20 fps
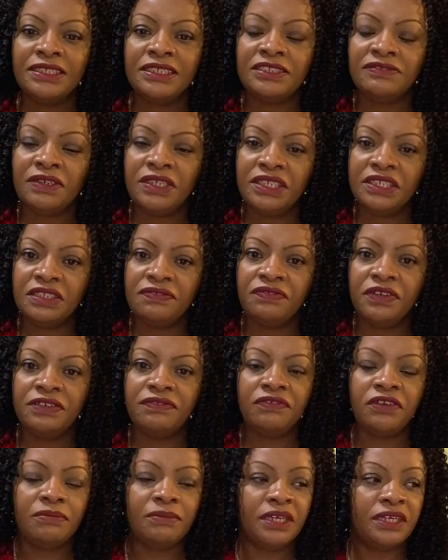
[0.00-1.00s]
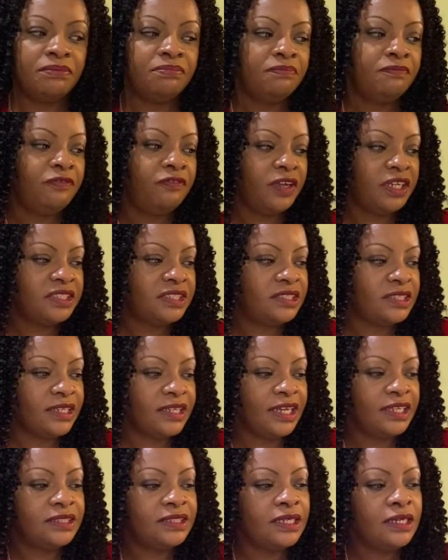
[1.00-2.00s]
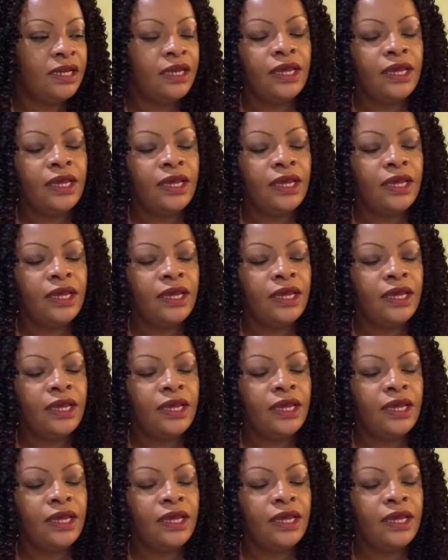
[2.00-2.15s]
it's very different from a fixed target.